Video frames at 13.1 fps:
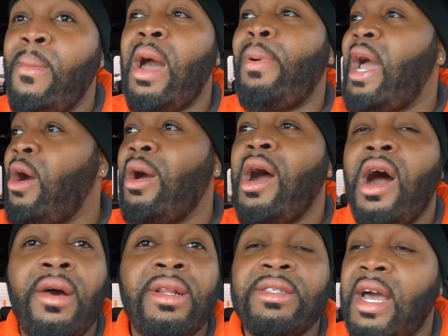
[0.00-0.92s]
my power
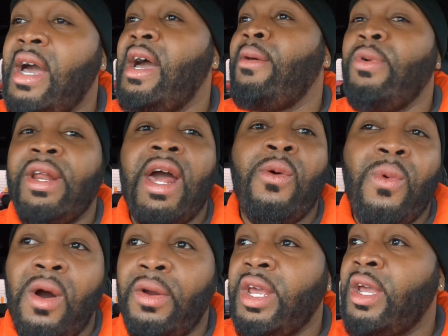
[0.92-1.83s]
all the time when I
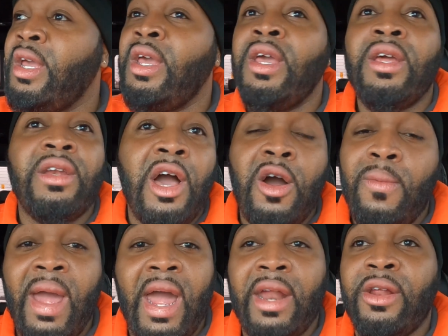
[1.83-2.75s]
want it.
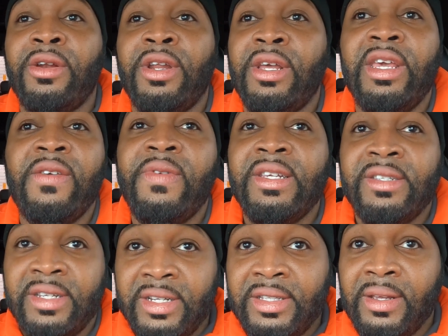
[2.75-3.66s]
Don't matter the EV
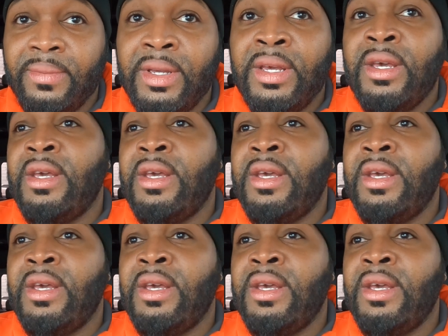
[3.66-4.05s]
system.